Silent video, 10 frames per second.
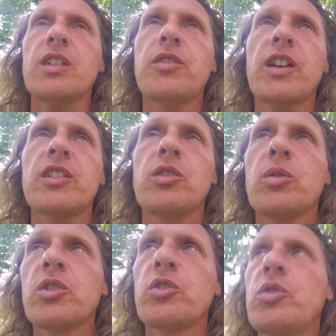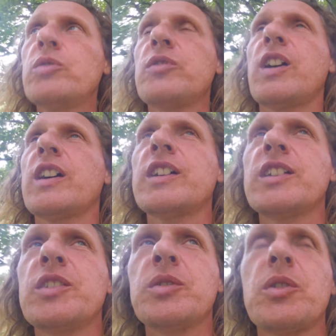fact, in order to fly,
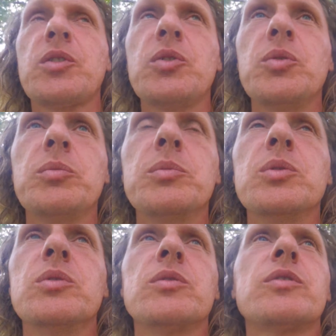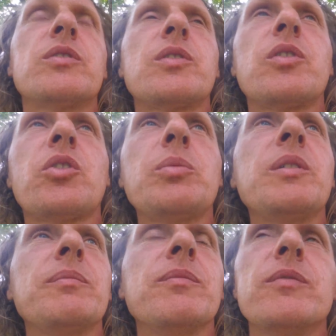in order to move,
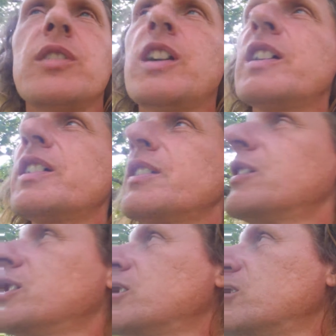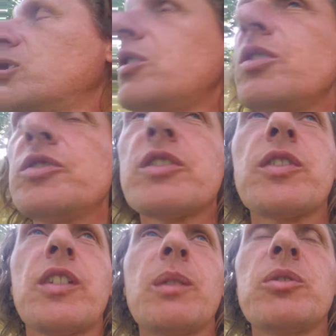swim, fly, all
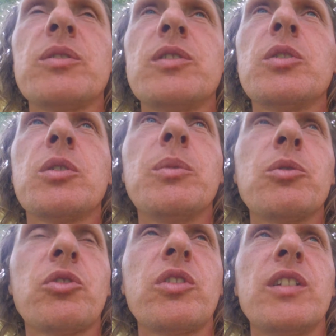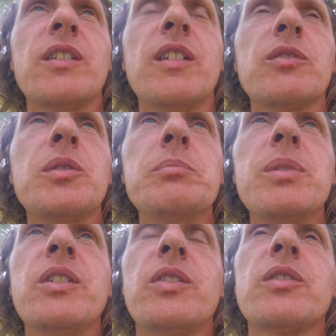different types of locomotion and every
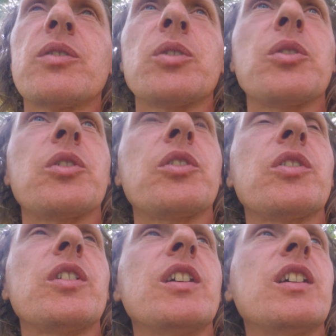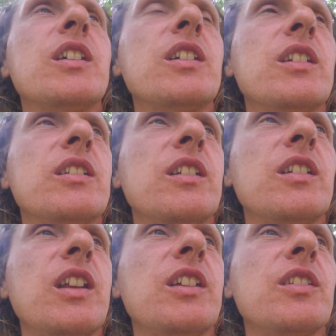beast of earth and,
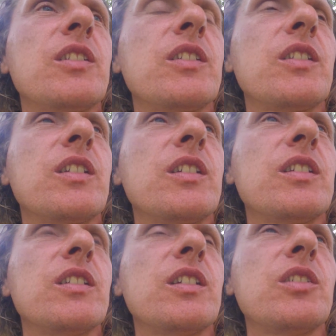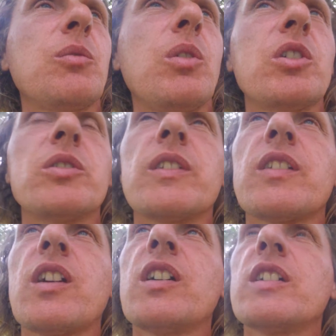and land and, and, and water and
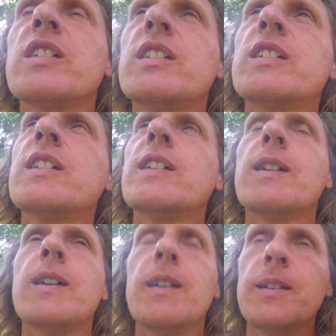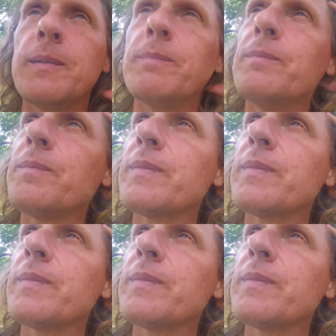sky um,